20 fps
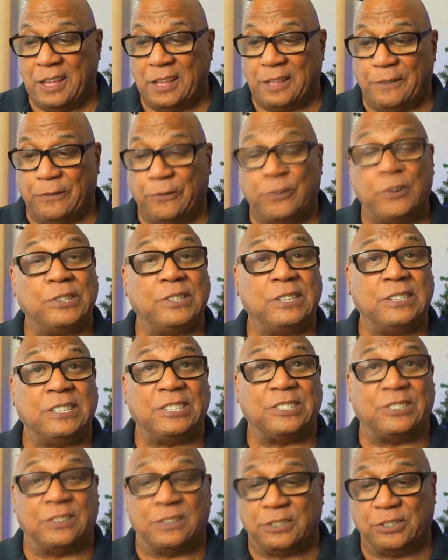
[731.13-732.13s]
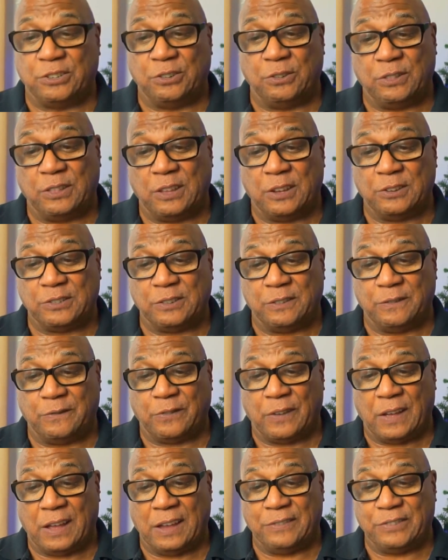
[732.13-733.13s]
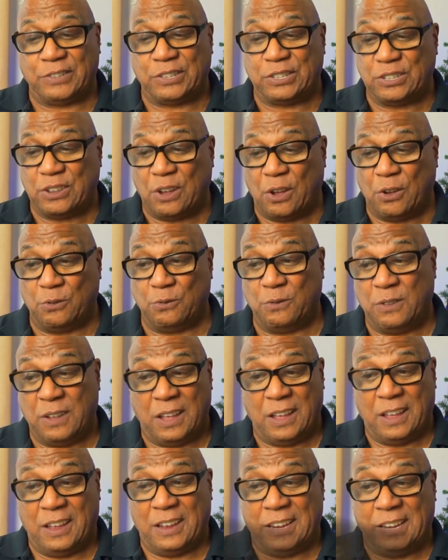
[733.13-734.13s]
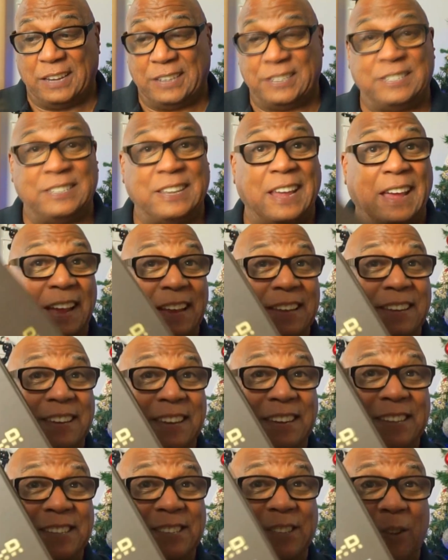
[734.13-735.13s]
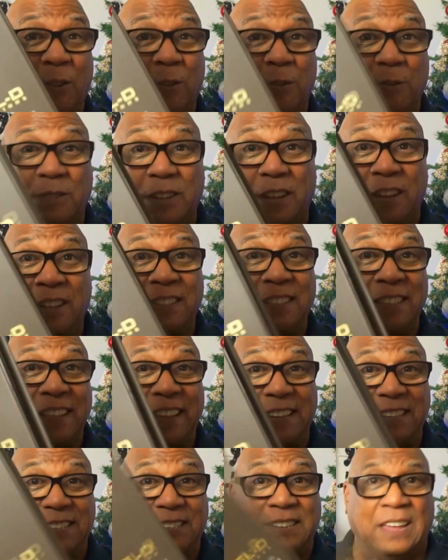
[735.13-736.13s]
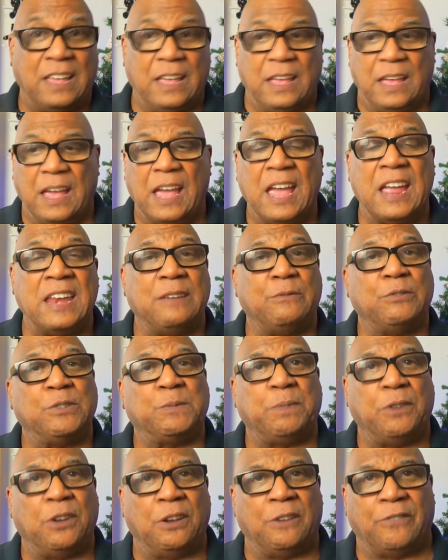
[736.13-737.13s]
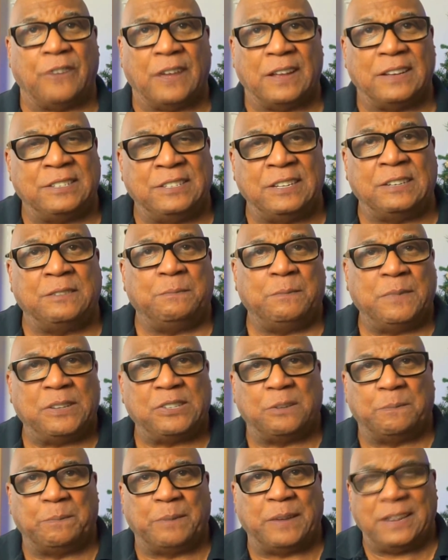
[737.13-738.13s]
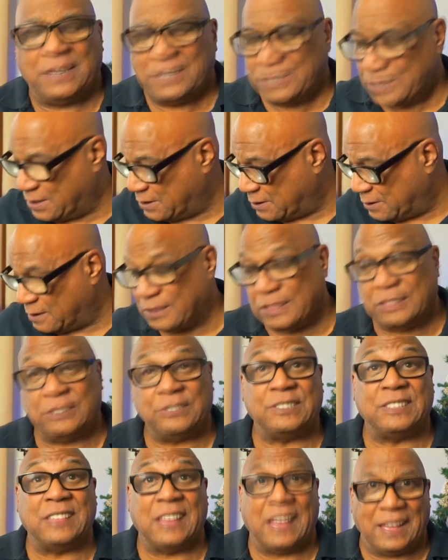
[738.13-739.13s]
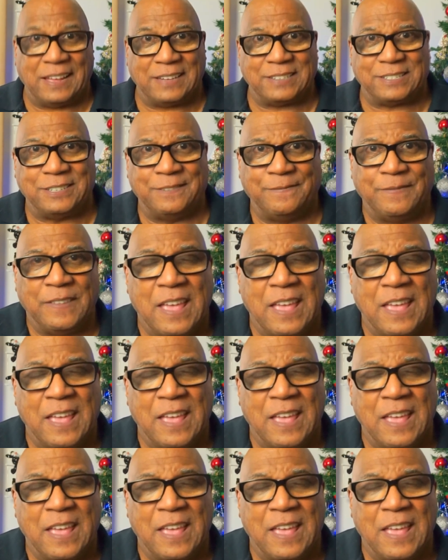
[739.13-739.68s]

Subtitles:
The first edition, 2005, so it's 10 years old at least, and it was perfect. Didn't miss a beat, so there's that.